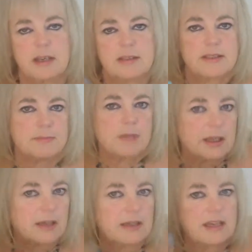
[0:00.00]
And to me,
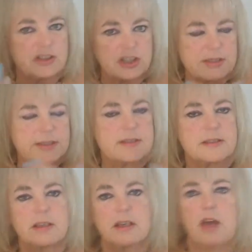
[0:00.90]
I like chatting
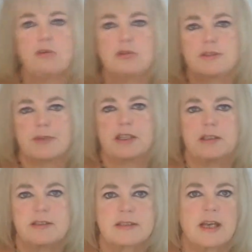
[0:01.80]
to the locals,
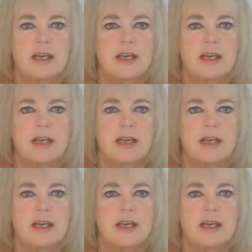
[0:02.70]
because